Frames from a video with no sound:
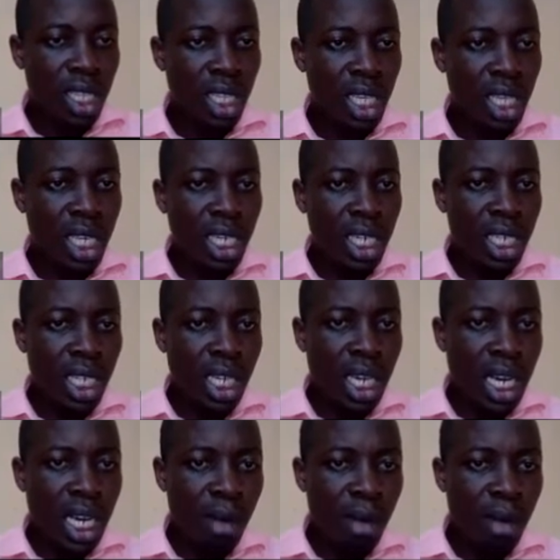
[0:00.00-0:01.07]
Then
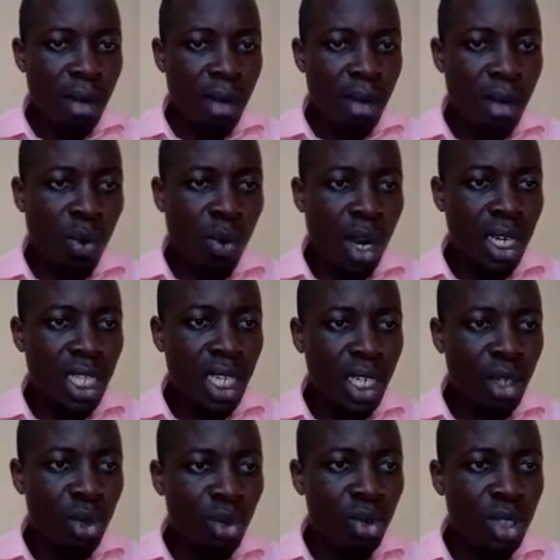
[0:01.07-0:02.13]
come here, what
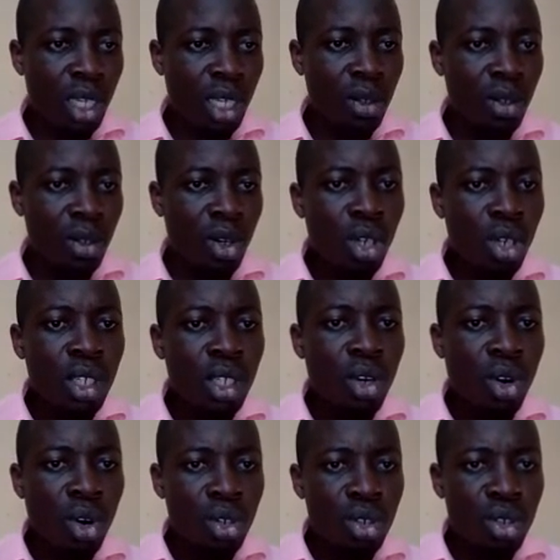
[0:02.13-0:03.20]
they do, they will hold
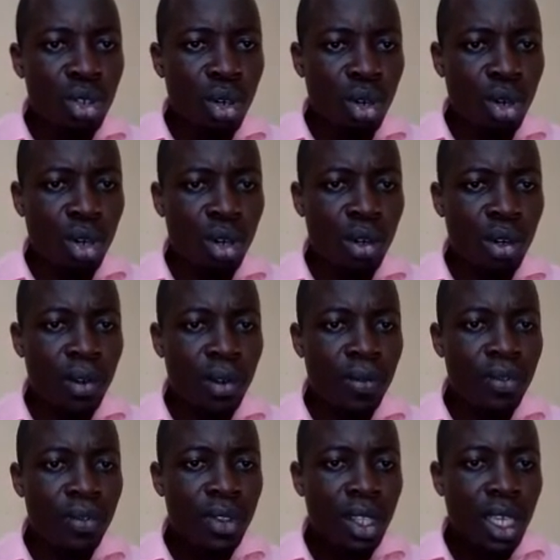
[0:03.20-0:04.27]
control,
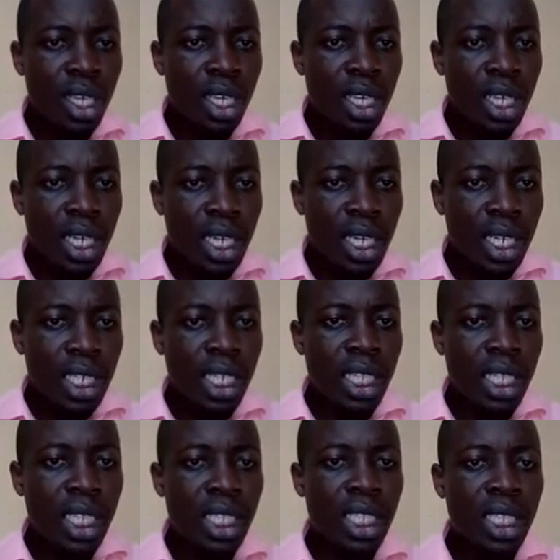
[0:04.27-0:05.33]

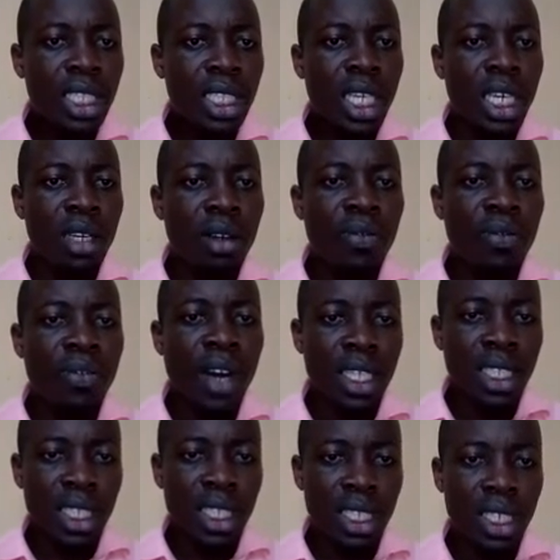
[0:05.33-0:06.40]
click this cell
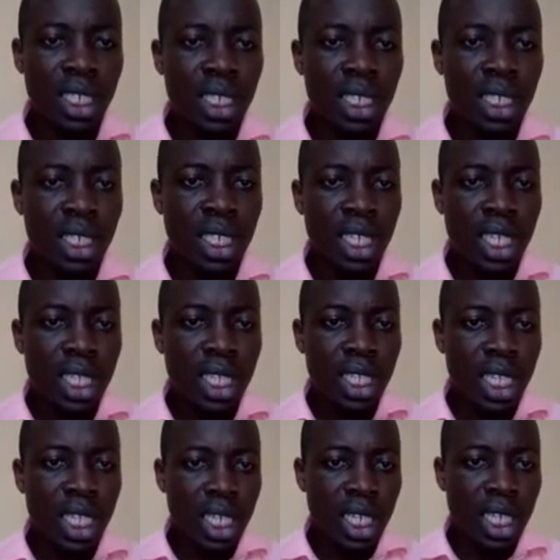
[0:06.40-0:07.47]
first,
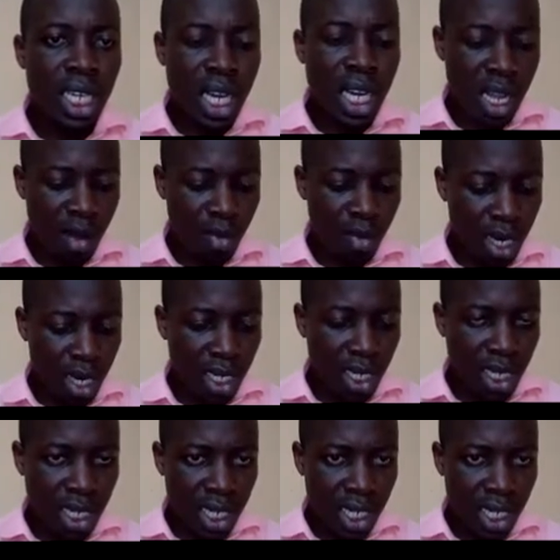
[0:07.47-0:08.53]
then come
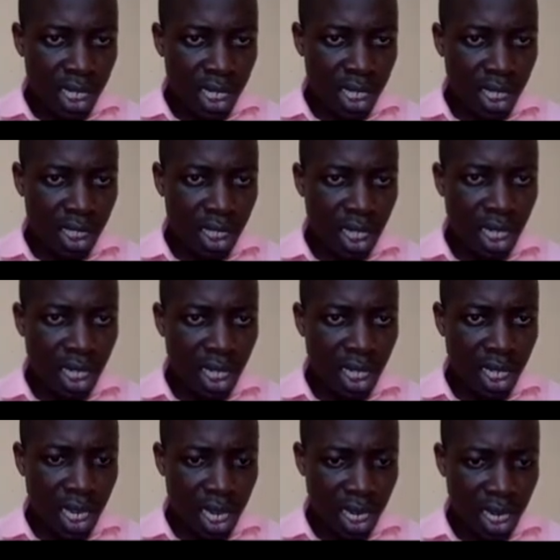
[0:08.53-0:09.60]
and click the cell
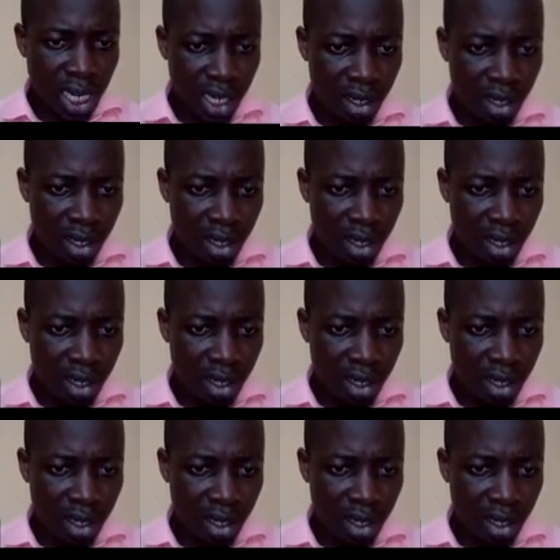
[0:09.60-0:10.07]
again.